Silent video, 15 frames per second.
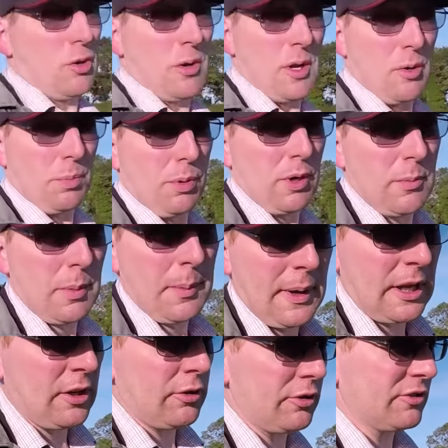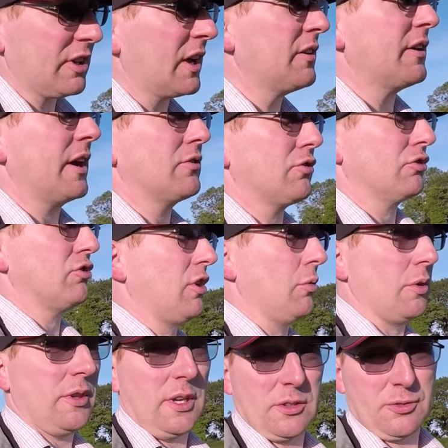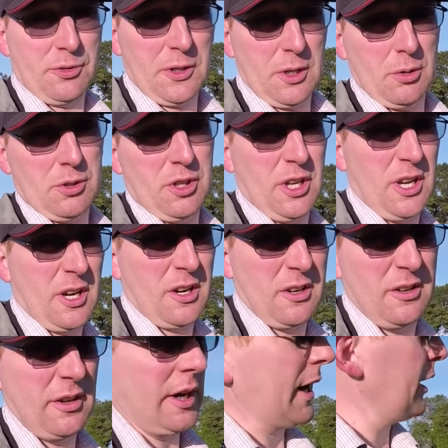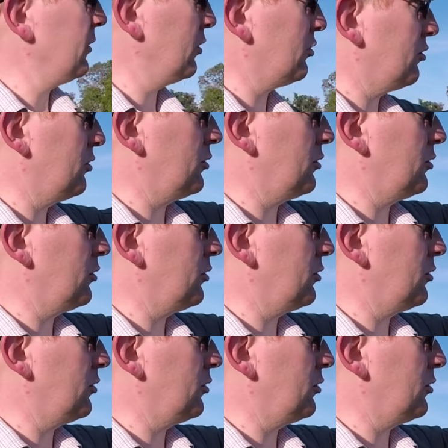it'll probably be about another 10 days or so when this field here and